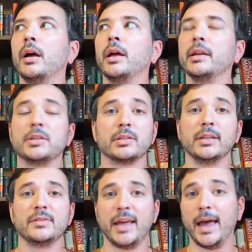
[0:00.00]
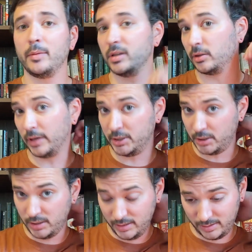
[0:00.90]
And he just leaves Abby and
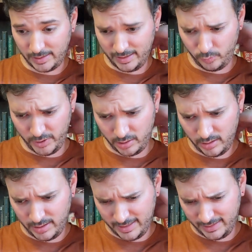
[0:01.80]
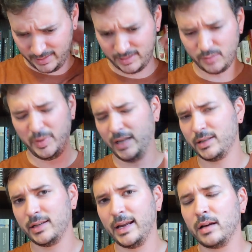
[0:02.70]
Gretchen in this, like, weird, in, like, this
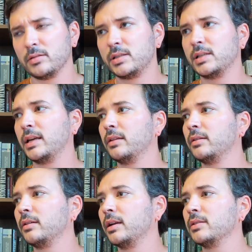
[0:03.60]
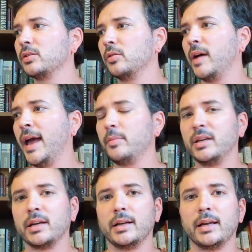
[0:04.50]
abandoned house together. And so Abby
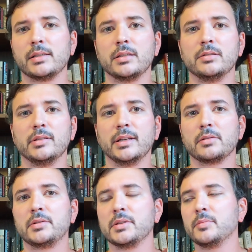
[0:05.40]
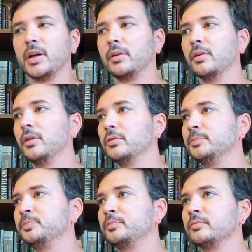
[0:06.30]
kind of has to do the exorcism on her own.
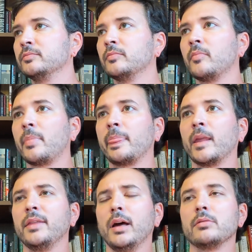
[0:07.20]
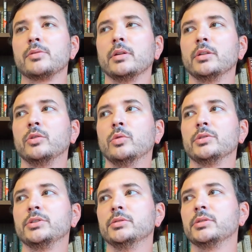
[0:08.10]
I thought it was really cool,
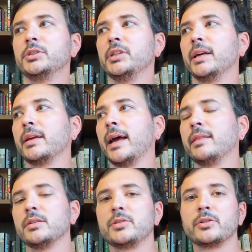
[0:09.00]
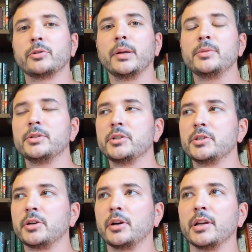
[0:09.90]
too, because she, like, had this script and she
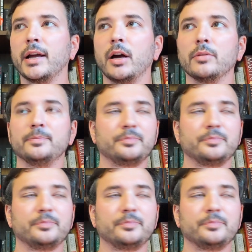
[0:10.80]
started out,